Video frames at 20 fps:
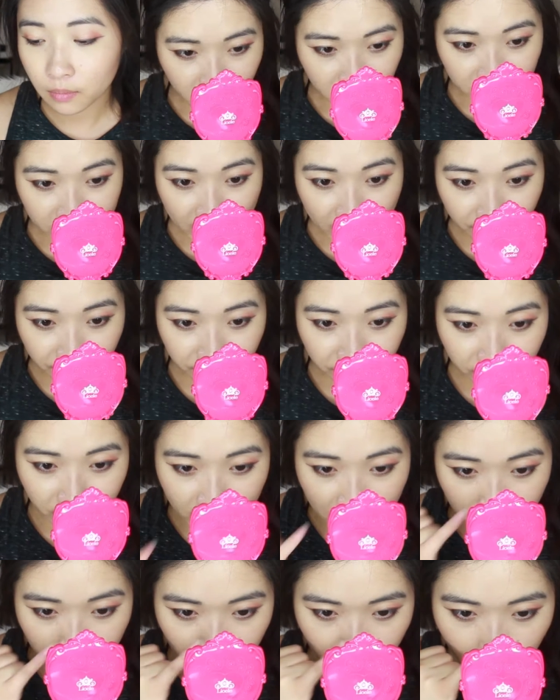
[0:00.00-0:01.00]

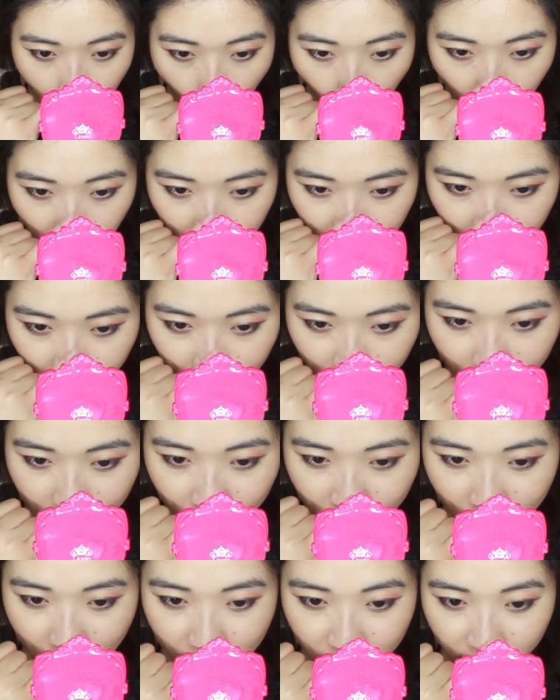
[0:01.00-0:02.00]
Definitely oily
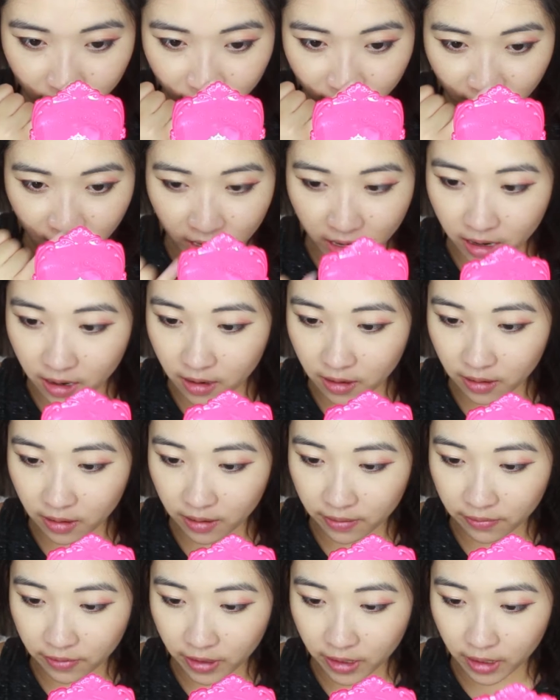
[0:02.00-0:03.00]
again,
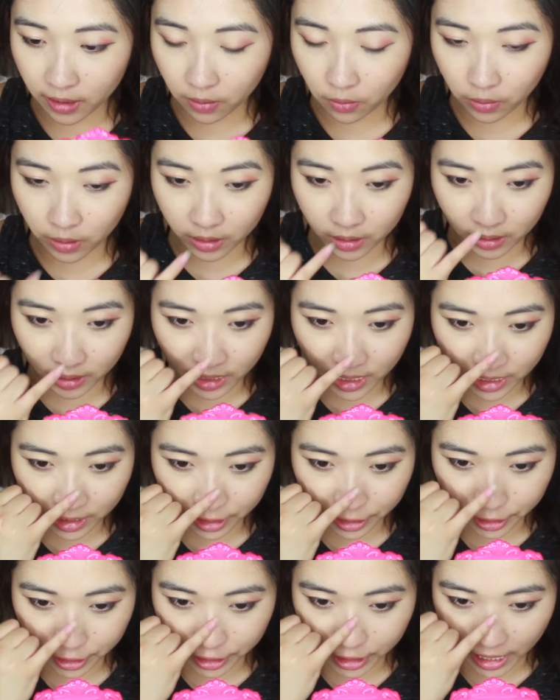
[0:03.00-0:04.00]
very, very oily and
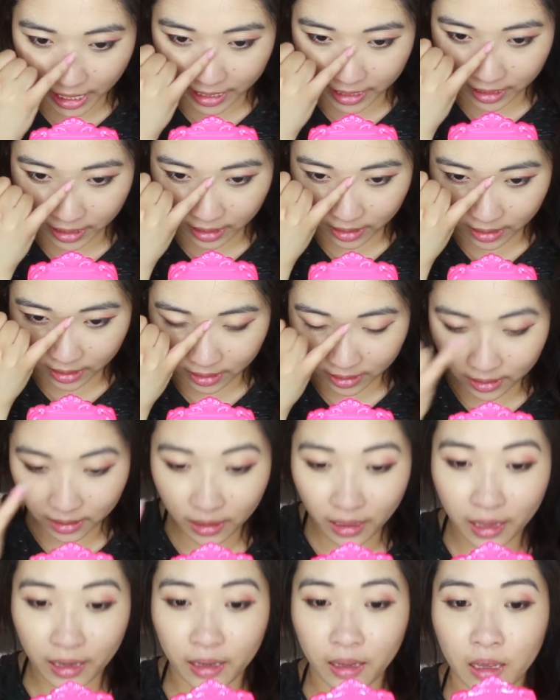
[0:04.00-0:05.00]
shiny,
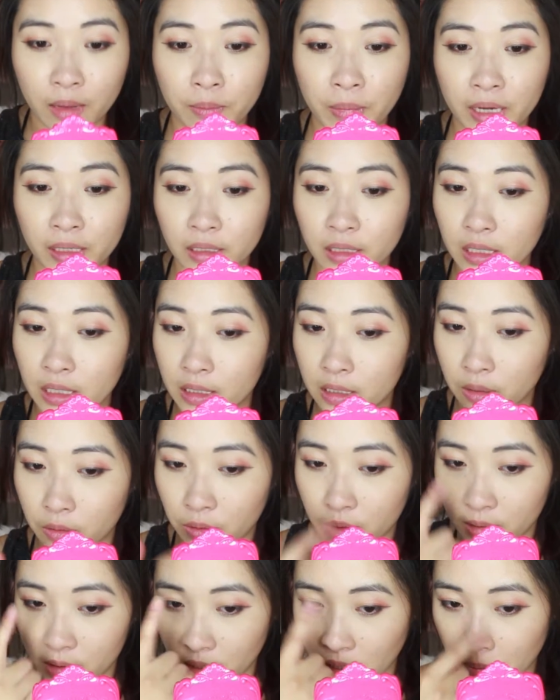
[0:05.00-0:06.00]
like in my T-zone,
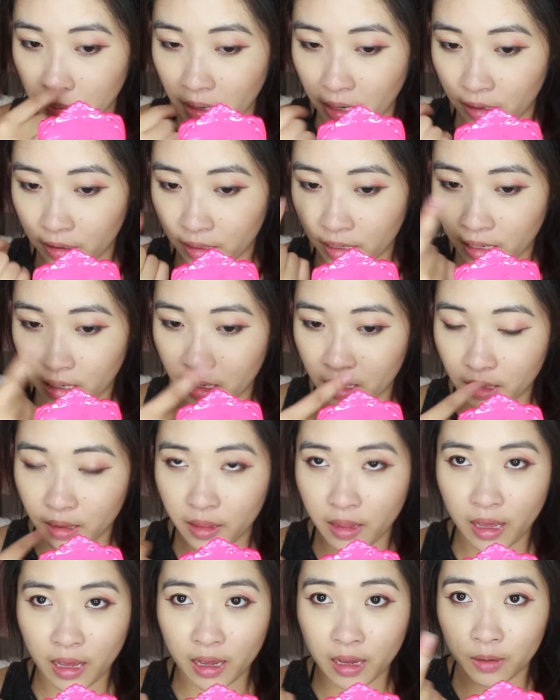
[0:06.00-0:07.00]
the same area
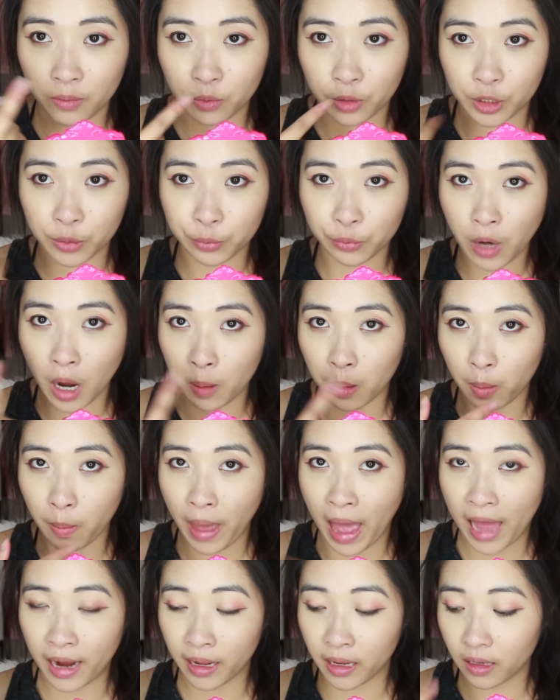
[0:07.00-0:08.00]
that was
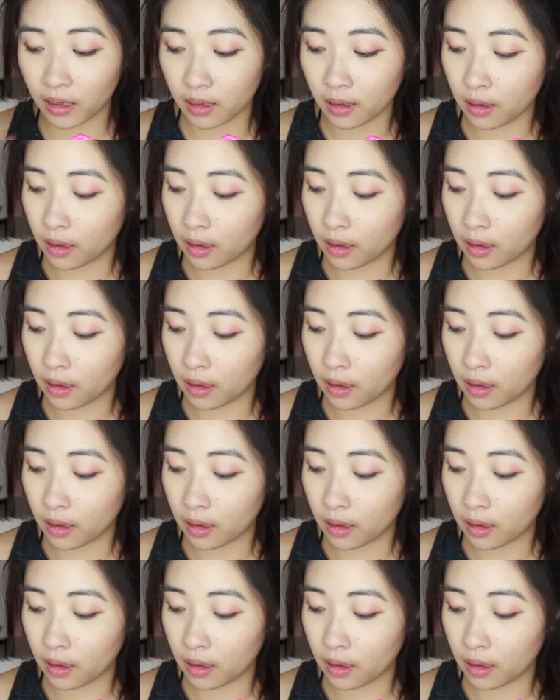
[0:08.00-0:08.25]
problematic